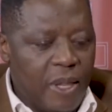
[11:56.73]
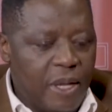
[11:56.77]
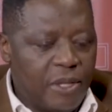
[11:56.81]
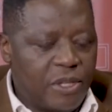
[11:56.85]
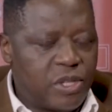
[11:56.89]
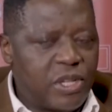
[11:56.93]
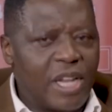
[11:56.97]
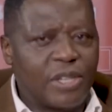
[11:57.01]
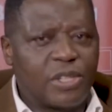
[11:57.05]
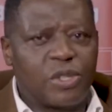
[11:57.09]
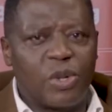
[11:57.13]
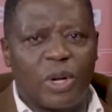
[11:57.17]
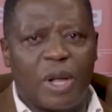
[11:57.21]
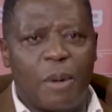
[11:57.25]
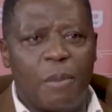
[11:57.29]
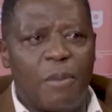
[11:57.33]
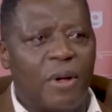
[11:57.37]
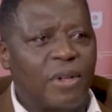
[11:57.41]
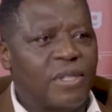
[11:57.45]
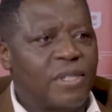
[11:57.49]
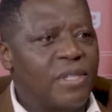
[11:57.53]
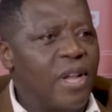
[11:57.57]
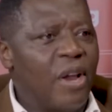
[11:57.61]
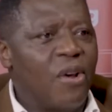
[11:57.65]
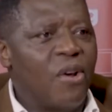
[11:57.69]
Let's talk
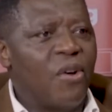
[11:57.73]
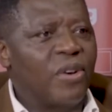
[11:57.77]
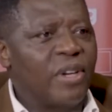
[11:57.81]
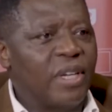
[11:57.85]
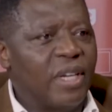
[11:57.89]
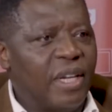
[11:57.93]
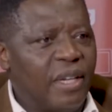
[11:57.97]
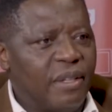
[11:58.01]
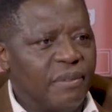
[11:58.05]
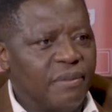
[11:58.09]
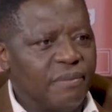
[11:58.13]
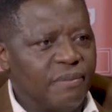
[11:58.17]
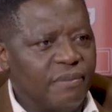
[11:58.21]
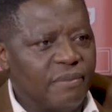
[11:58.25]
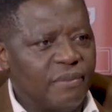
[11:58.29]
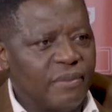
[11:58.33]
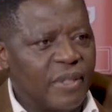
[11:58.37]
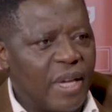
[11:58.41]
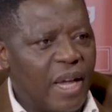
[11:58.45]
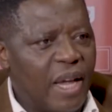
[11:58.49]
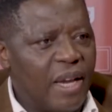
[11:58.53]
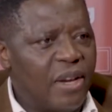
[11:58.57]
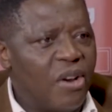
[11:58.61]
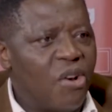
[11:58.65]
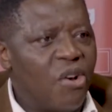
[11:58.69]
about the laundry
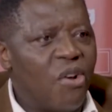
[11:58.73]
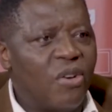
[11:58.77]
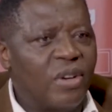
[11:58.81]
and